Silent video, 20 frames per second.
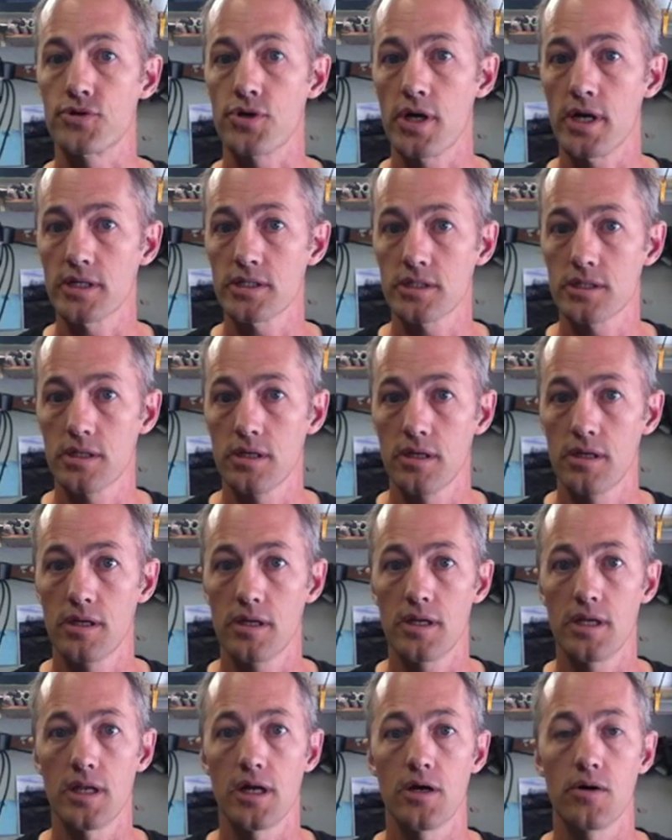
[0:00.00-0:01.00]
trust.
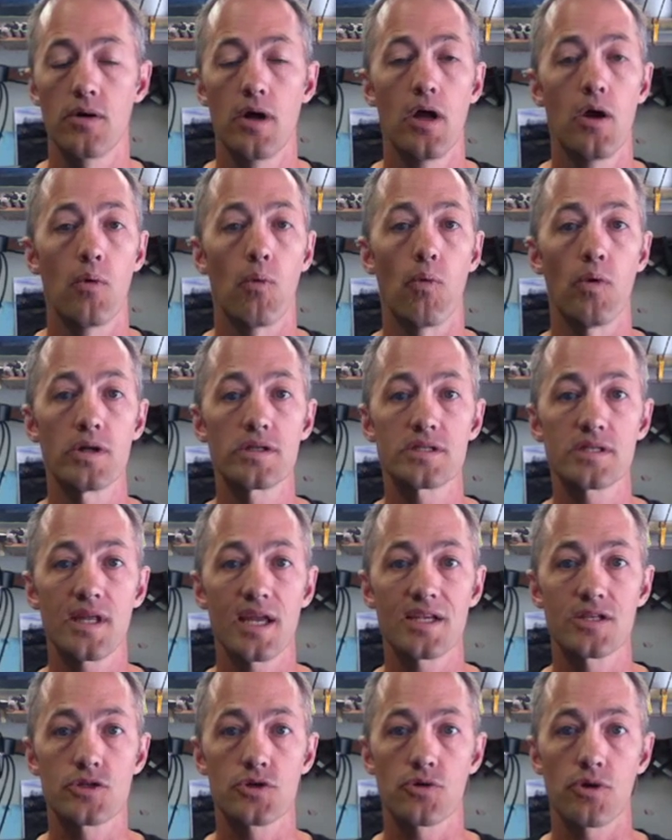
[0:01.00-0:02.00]
You know, once
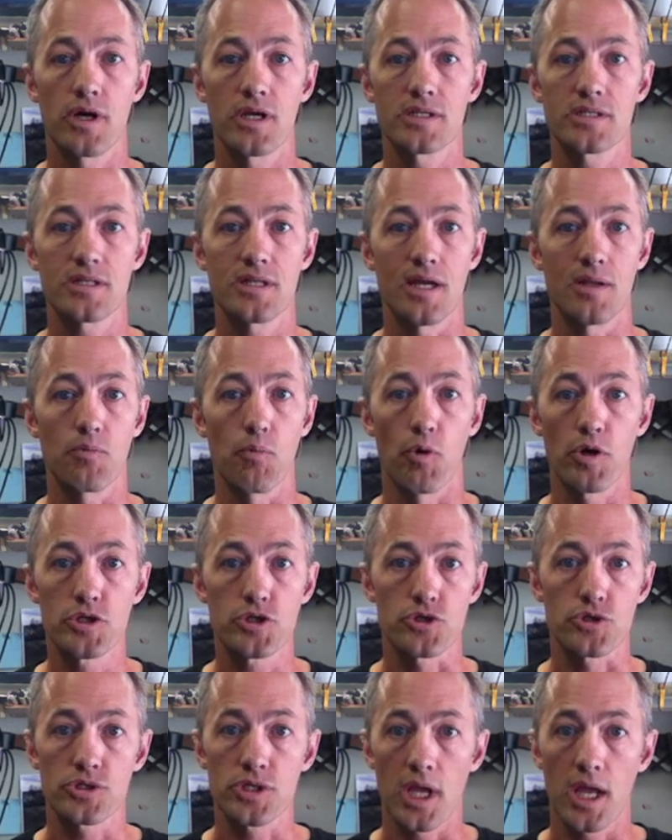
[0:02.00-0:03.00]
they trust that
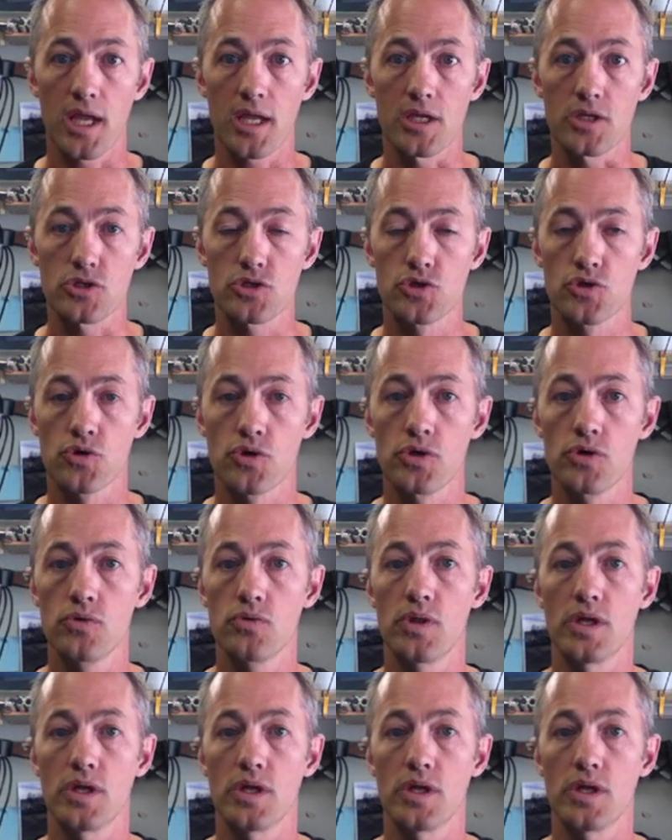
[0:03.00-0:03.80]
what you're saying is true,